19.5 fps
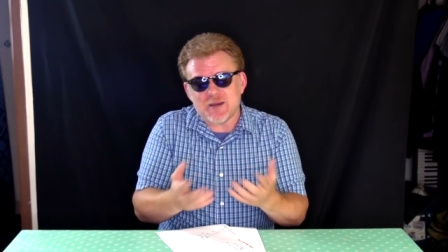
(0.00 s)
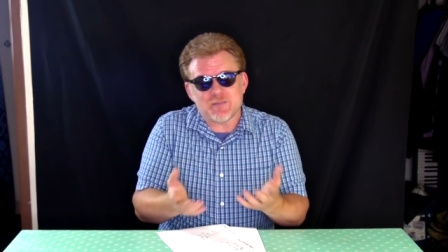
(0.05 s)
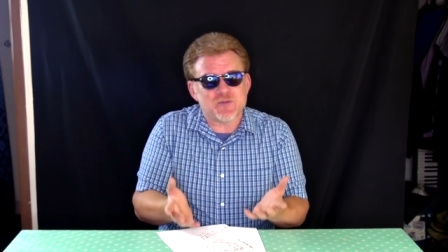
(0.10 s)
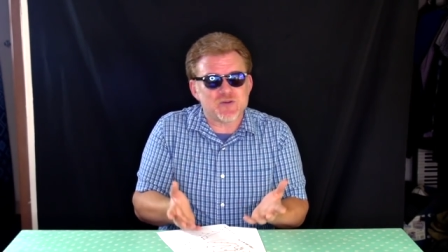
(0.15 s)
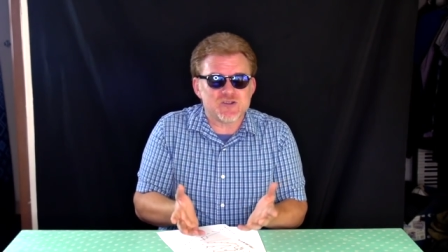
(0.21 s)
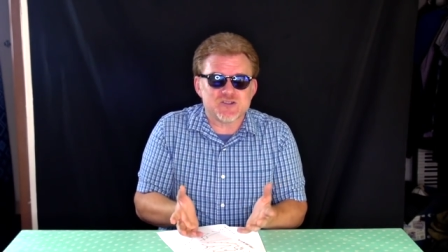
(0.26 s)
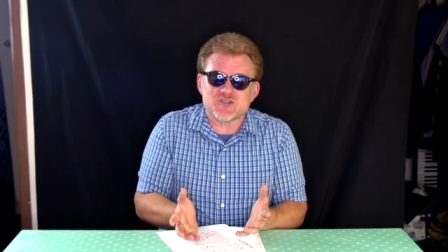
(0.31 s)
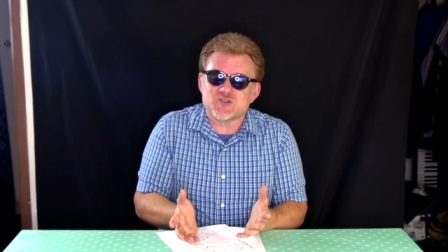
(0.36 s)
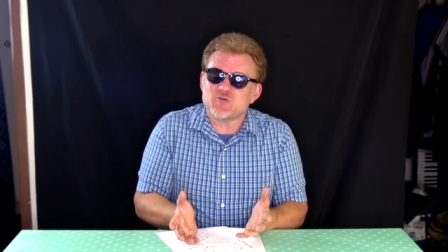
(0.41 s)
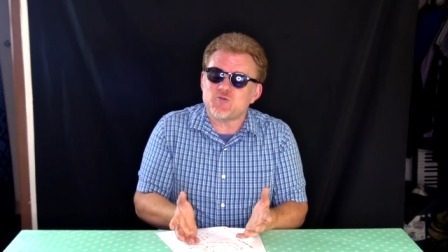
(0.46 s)
to
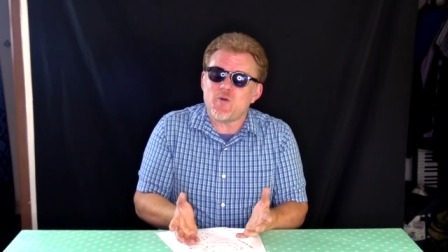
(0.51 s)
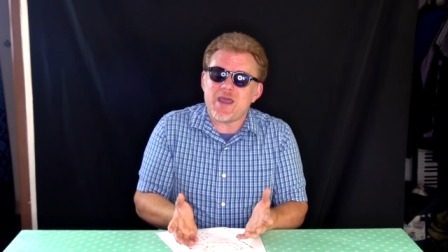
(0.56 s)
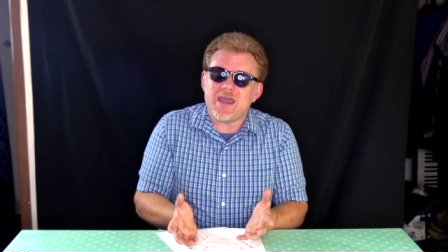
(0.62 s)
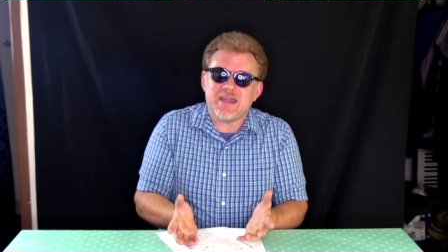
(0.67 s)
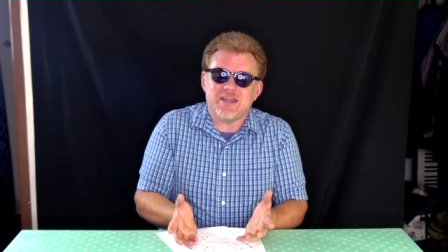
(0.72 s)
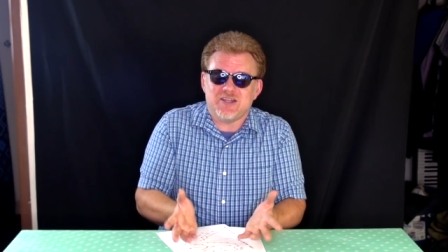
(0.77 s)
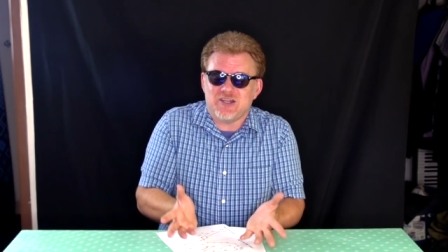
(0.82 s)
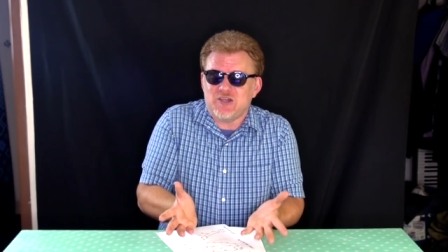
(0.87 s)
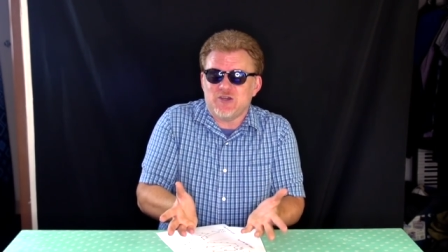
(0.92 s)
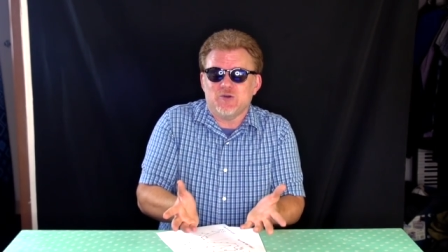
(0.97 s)

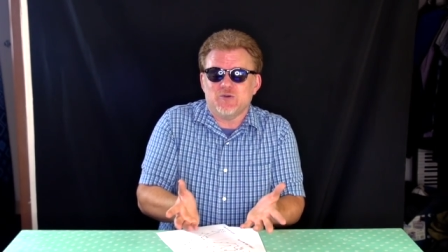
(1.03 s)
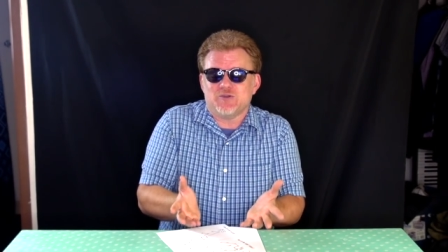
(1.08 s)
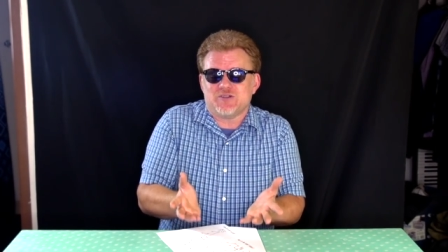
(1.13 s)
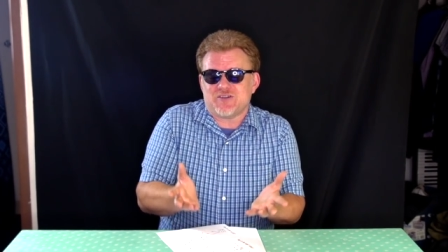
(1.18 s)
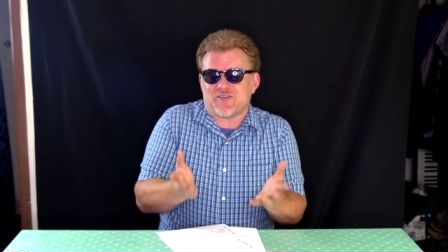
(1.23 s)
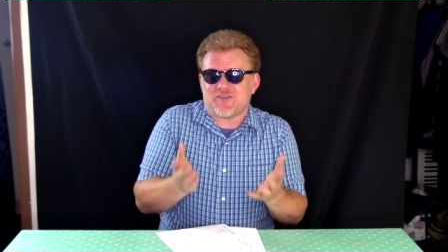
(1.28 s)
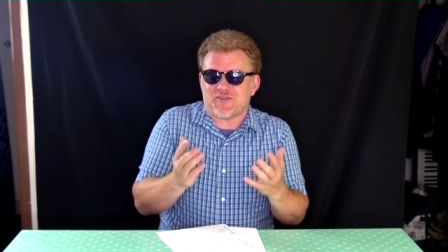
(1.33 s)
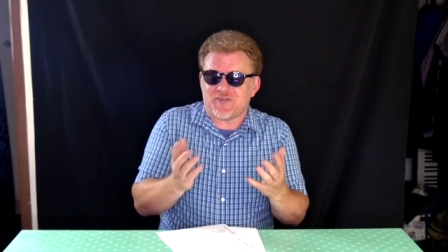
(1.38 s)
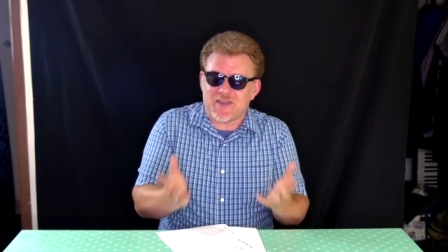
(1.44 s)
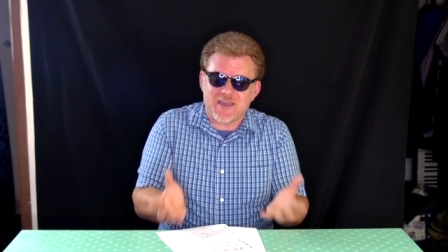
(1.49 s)
persuade you
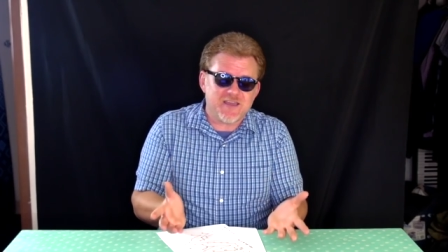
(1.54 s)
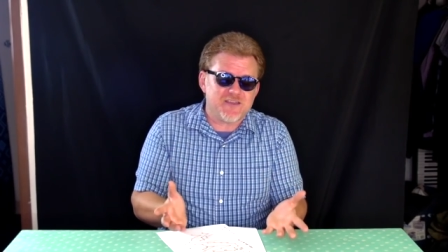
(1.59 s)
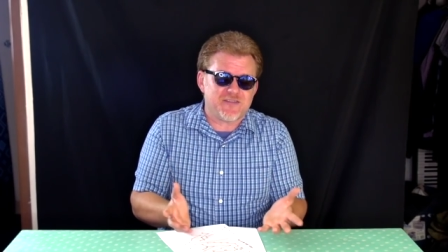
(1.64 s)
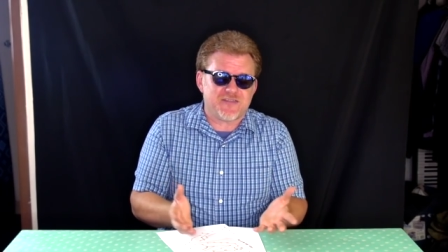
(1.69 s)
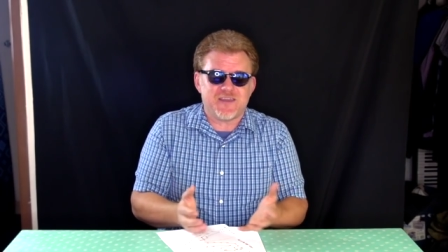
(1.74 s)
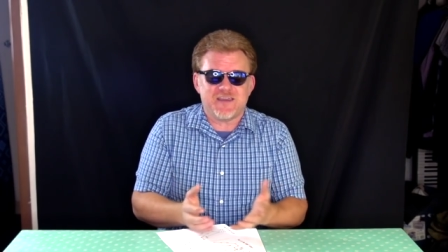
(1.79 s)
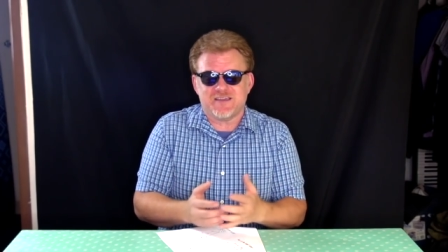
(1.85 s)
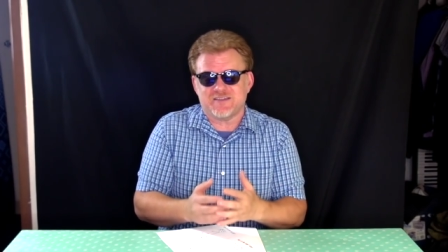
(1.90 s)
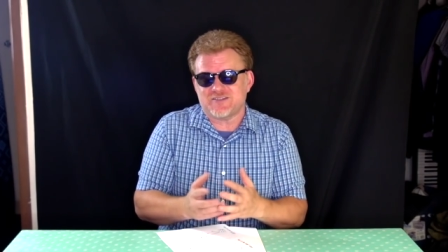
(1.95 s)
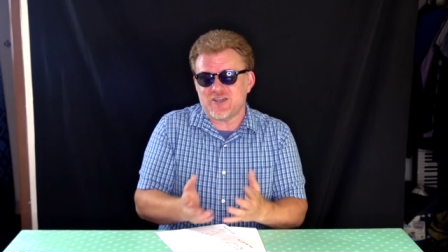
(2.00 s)
to think
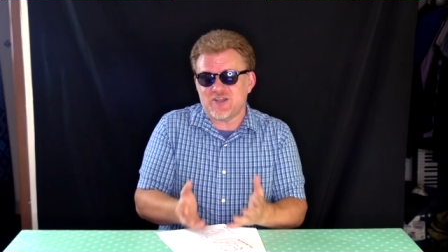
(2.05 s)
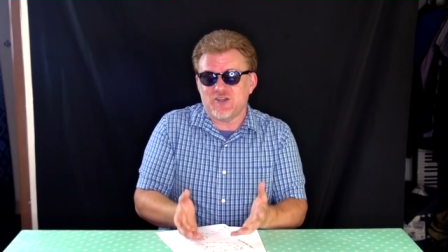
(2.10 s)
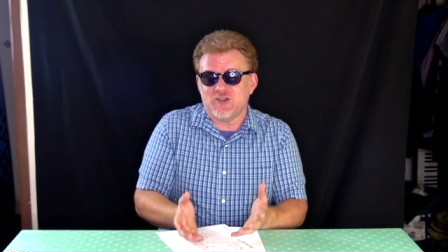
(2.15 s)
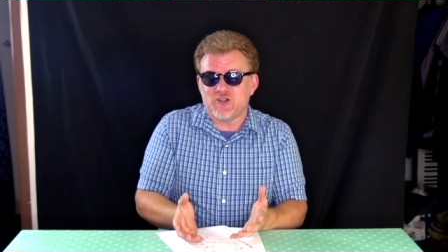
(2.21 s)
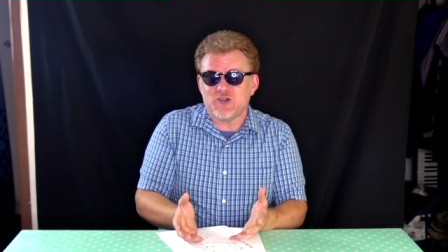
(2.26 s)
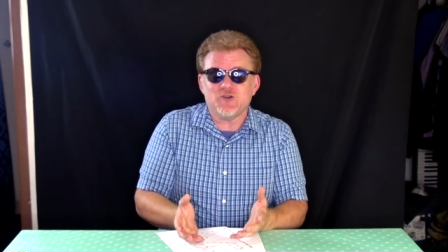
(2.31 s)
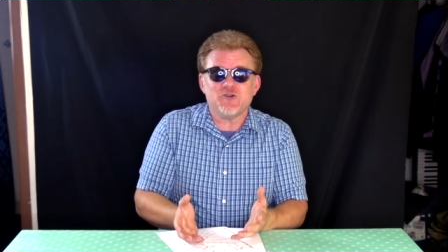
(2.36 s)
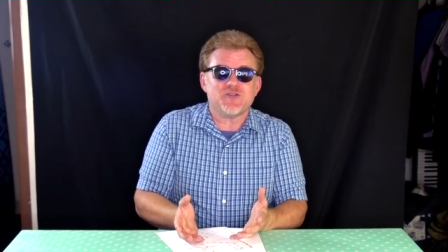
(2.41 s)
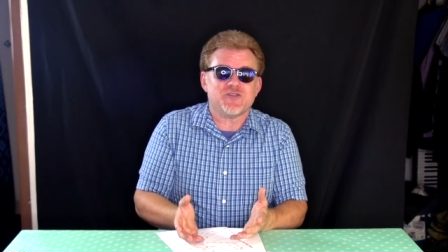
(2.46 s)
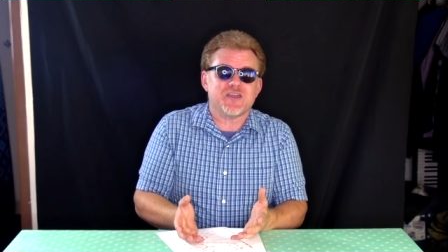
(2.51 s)
things and
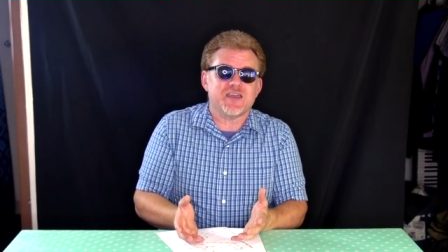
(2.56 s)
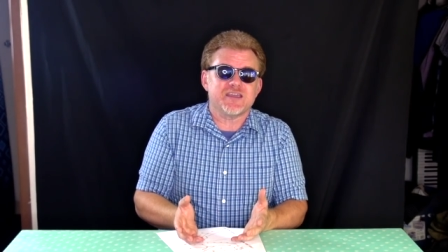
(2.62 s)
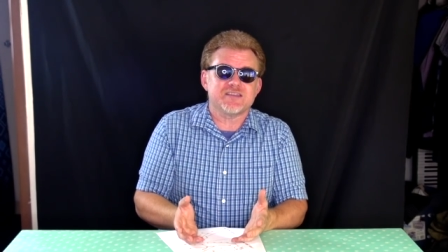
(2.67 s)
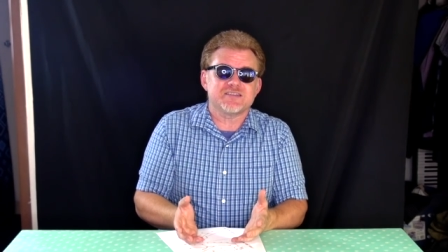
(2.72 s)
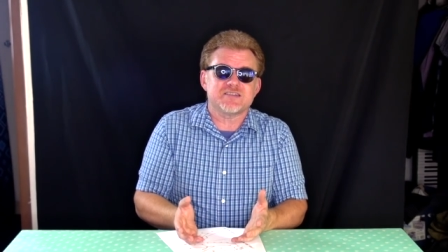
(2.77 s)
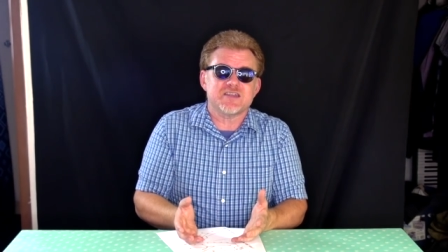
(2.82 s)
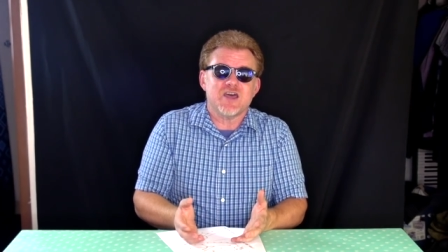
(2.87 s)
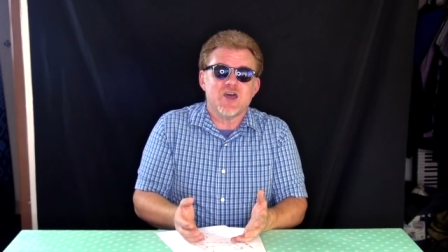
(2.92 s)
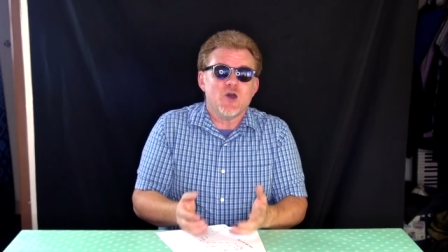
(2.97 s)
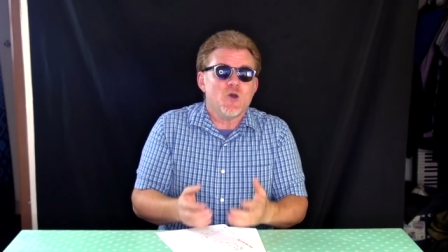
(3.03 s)
do
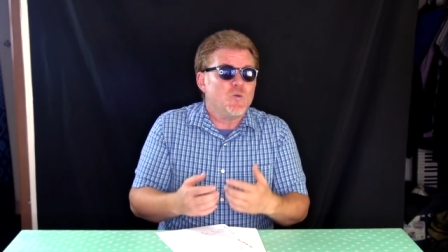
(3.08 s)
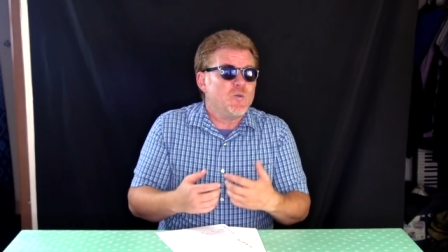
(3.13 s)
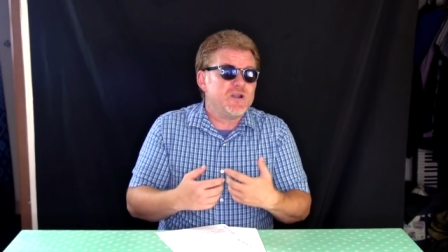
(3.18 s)
things